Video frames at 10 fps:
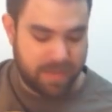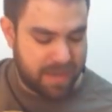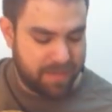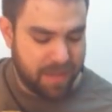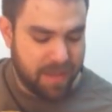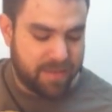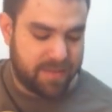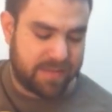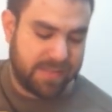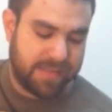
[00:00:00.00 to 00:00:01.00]
Okay,
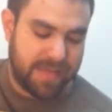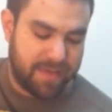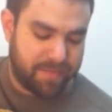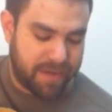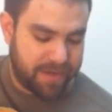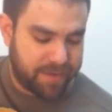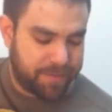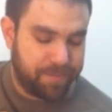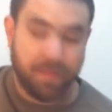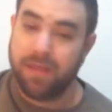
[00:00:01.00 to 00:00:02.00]
this is A
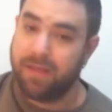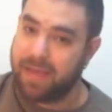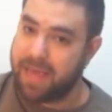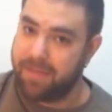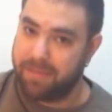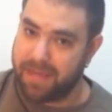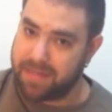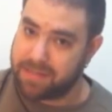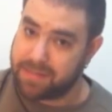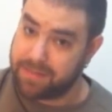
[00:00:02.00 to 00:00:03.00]
minor, A
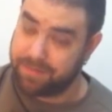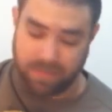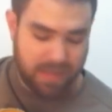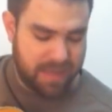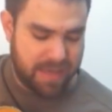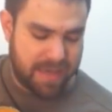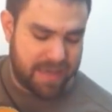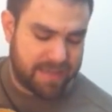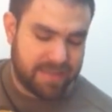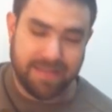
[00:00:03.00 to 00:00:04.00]
bass,
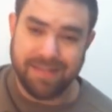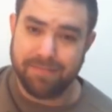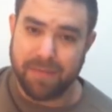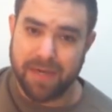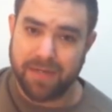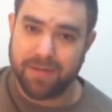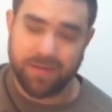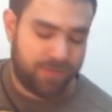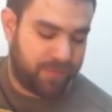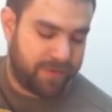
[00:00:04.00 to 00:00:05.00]
and D
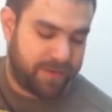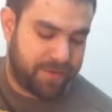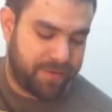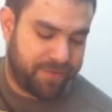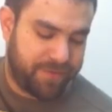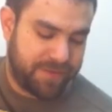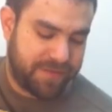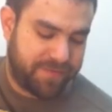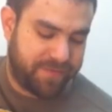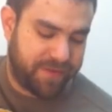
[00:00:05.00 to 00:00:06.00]
minor with your
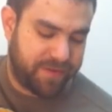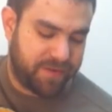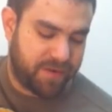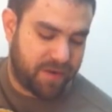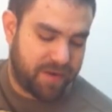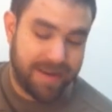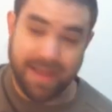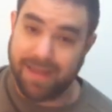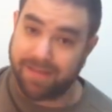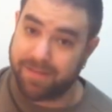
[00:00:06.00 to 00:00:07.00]
first finger on
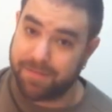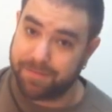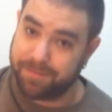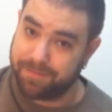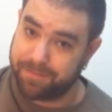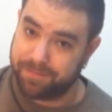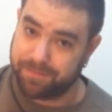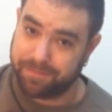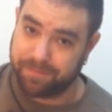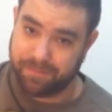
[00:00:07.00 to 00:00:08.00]
8.
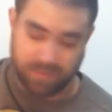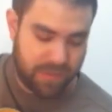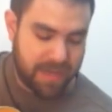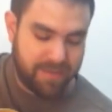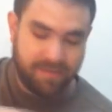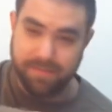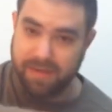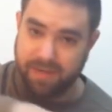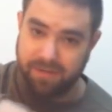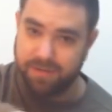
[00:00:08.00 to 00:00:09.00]
Okay, D
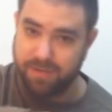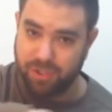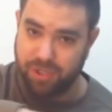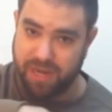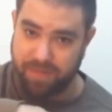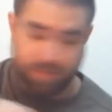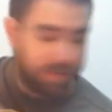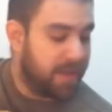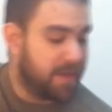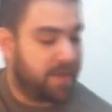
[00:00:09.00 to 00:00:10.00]
minor shape
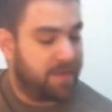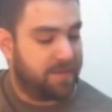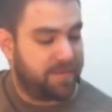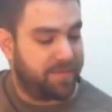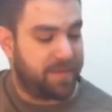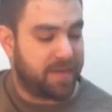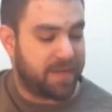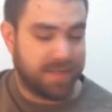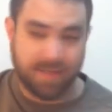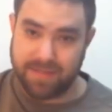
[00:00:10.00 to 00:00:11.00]

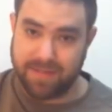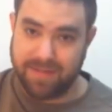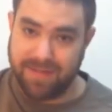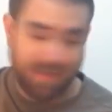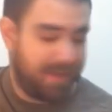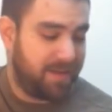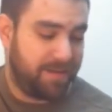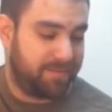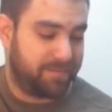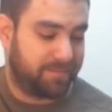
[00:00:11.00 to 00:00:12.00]
because it's D